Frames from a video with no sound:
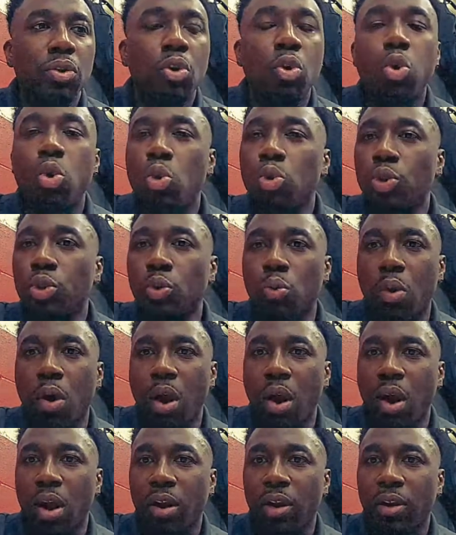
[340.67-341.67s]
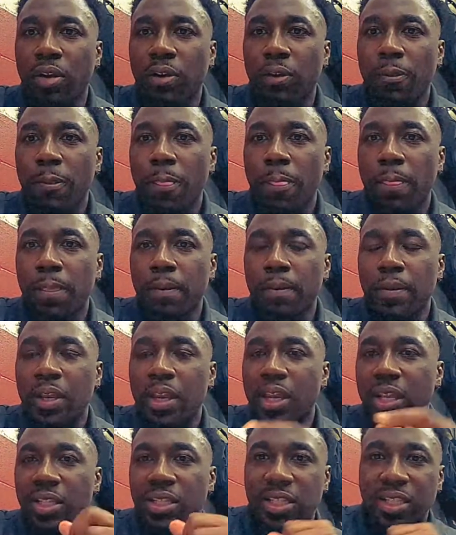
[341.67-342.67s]
who you are
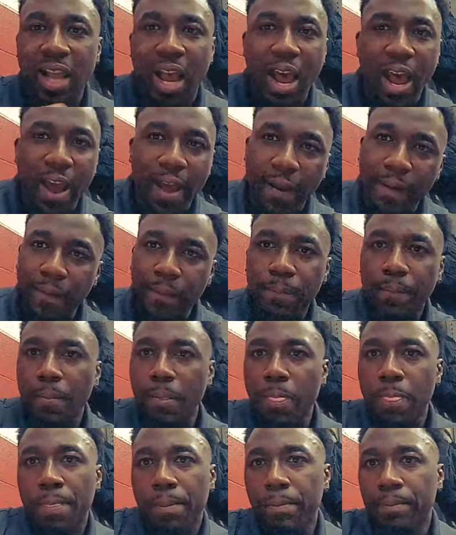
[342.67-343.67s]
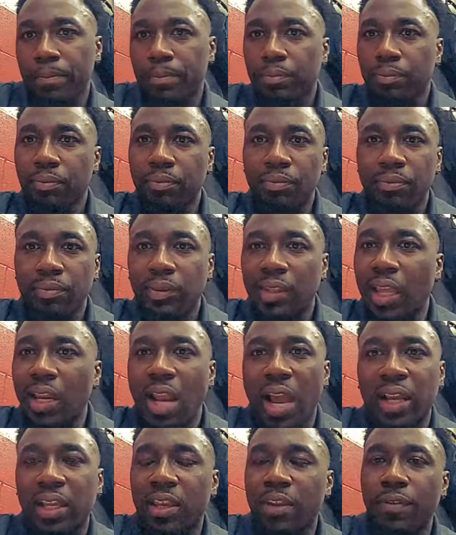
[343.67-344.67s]
inside. They're
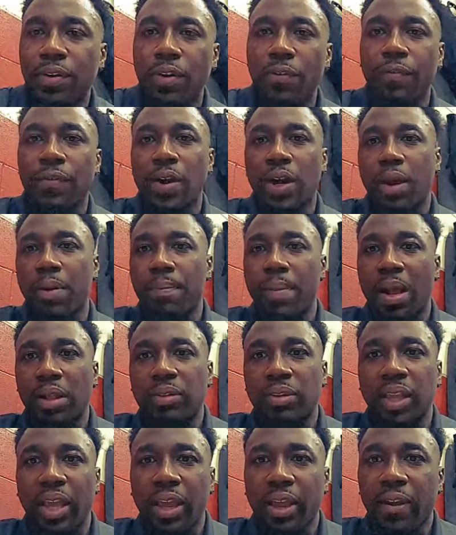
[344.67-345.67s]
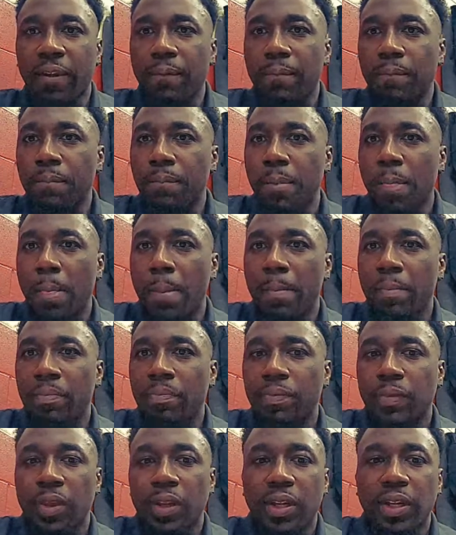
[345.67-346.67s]
not giving a fuck about that
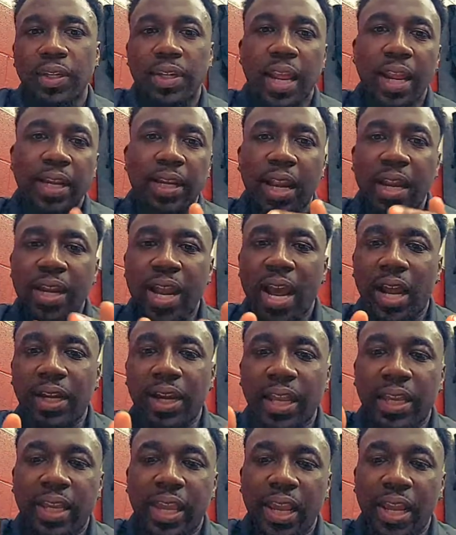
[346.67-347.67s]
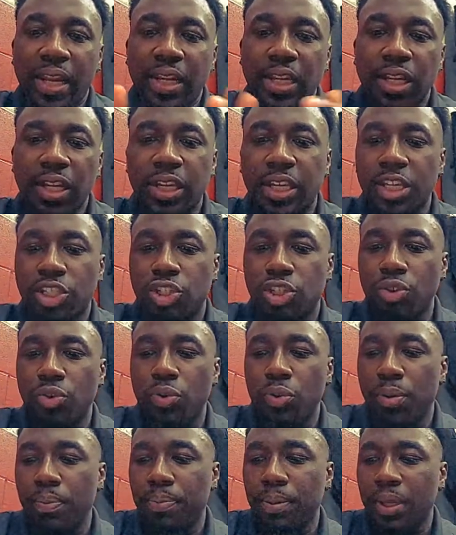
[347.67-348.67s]
they they not they can't look at
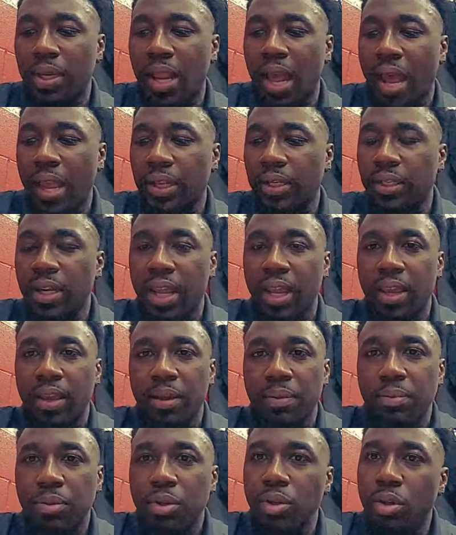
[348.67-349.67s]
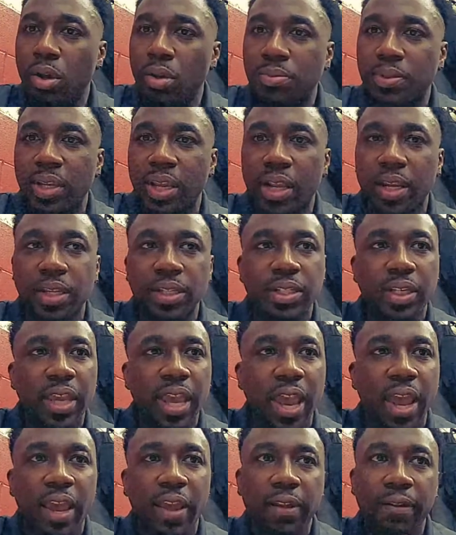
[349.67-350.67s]
you and be like, damn, you know what I'm saying? This
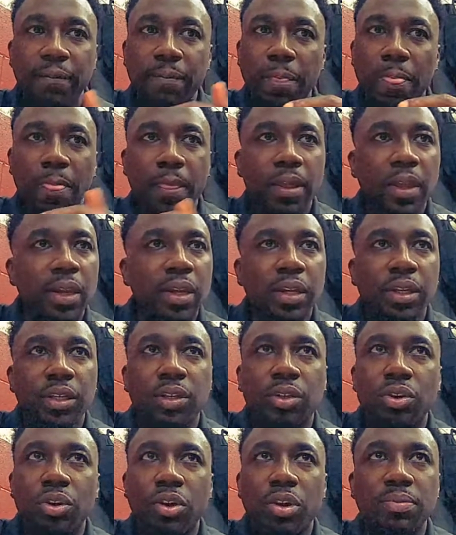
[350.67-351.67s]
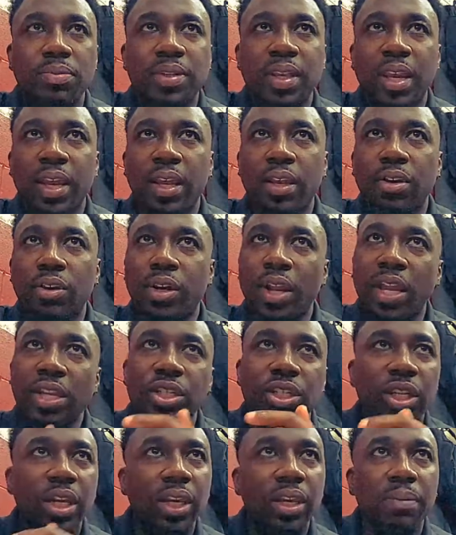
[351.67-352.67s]
cat, you know what I'm saying, or
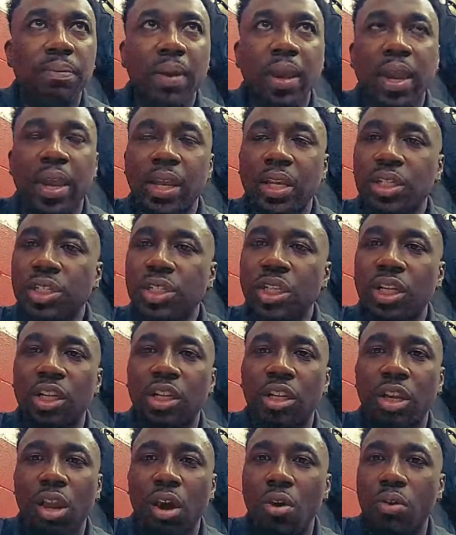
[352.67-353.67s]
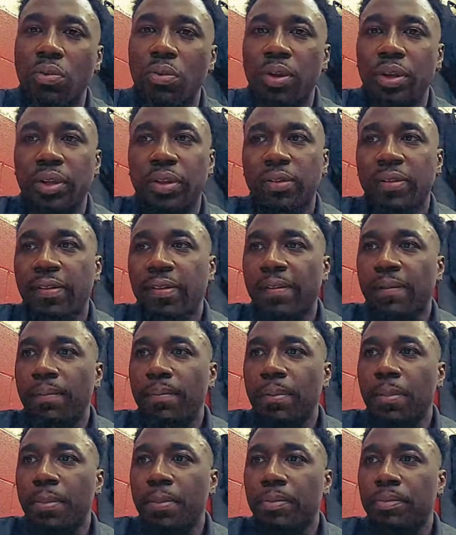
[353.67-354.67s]
that chick, man, she glowing.
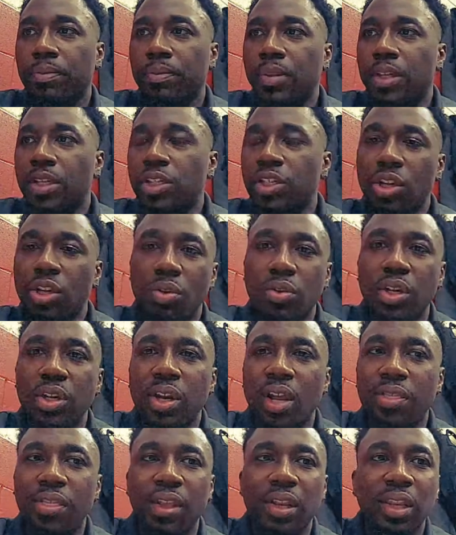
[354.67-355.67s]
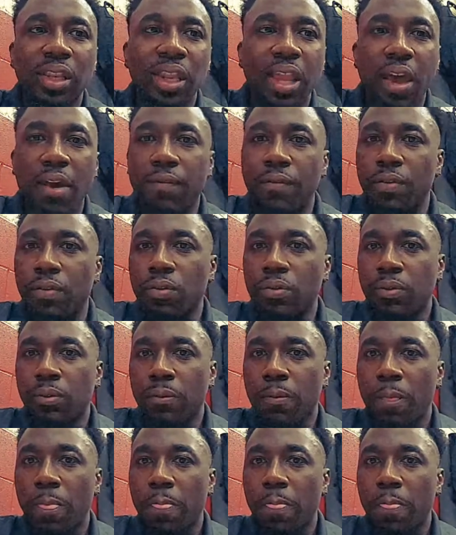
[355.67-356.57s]
She on another level.